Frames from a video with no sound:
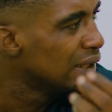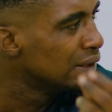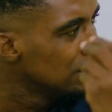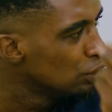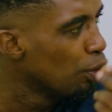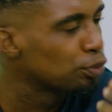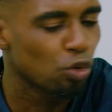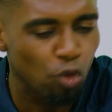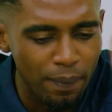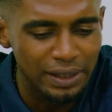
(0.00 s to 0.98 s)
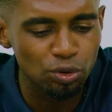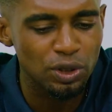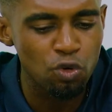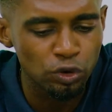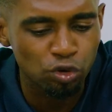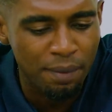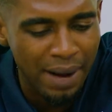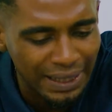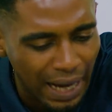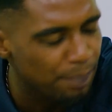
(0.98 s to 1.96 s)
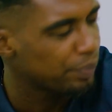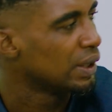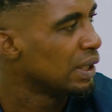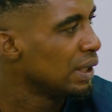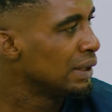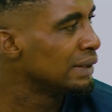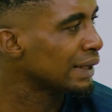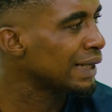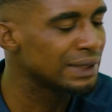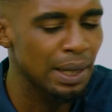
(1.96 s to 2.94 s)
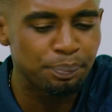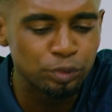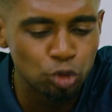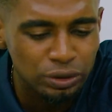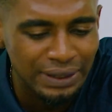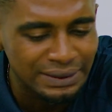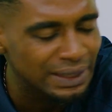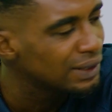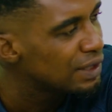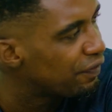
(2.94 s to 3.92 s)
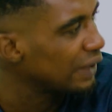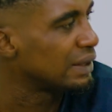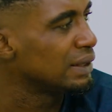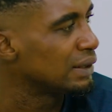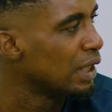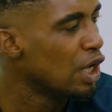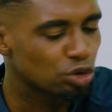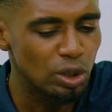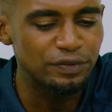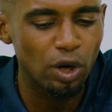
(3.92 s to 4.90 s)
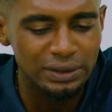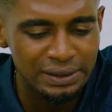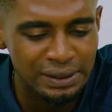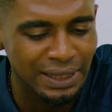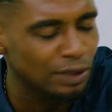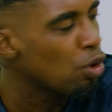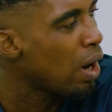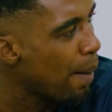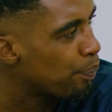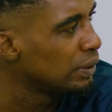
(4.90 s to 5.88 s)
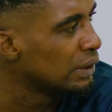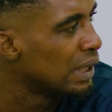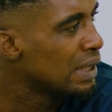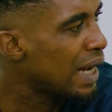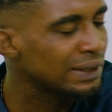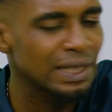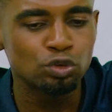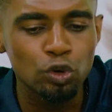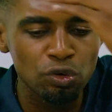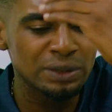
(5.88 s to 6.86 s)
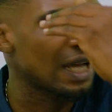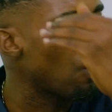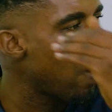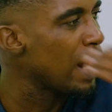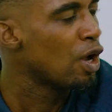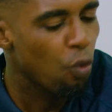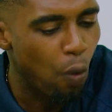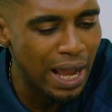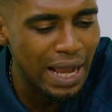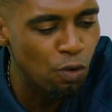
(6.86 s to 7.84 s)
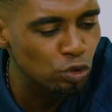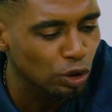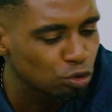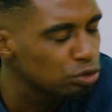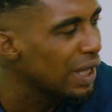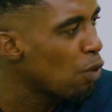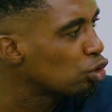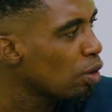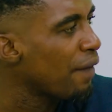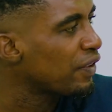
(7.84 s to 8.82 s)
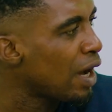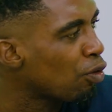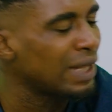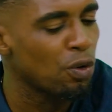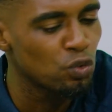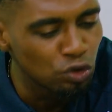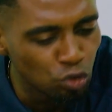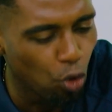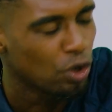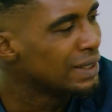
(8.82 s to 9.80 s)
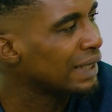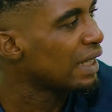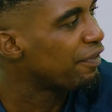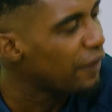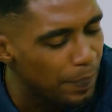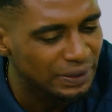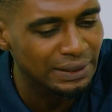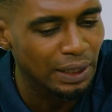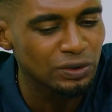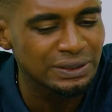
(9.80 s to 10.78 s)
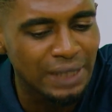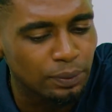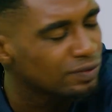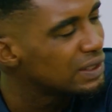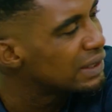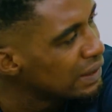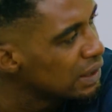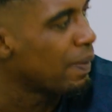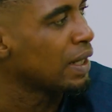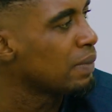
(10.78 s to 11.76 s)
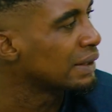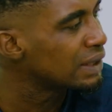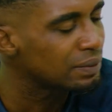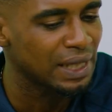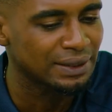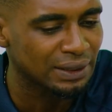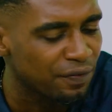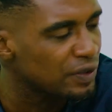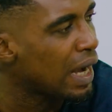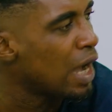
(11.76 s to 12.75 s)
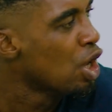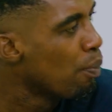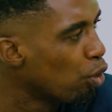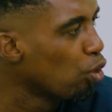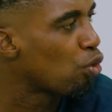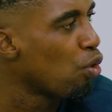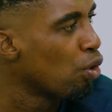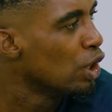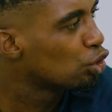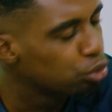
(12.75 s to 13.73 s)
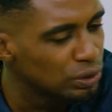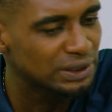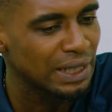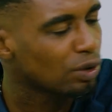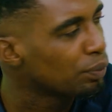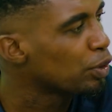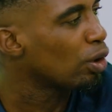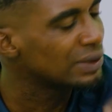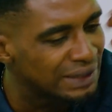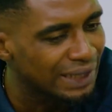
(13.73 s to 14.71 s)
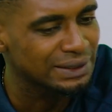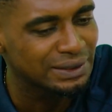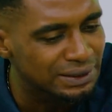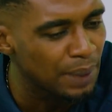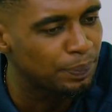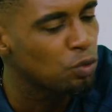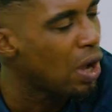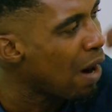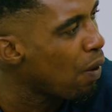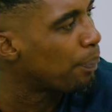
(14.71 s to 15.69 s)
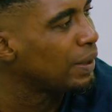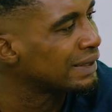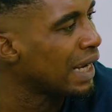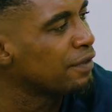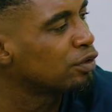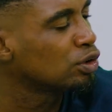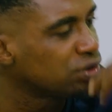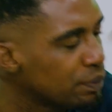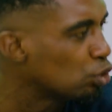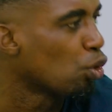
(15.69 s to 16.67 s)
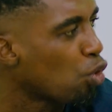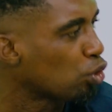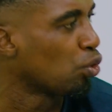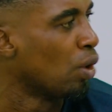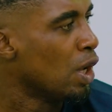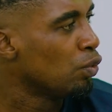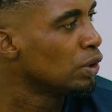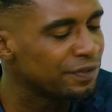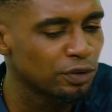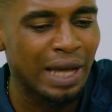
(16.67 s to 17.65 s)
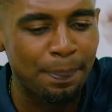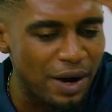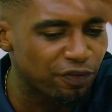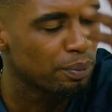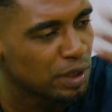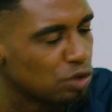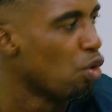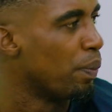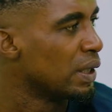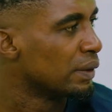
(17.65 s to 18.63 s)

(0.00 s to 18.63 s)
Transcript: in Europe to come and say, okay, we want to come and camp in Nigeria, then use Nigerian league facility. So if all these things are not happening, and then those ones are why are we not doing that with some African countries that we know that are far better than us in terms of this league management? Teams like South Africa, Morocco, Tunisia, and all, because that is the same place where our players are even dreaming to go to, even apart from Europe.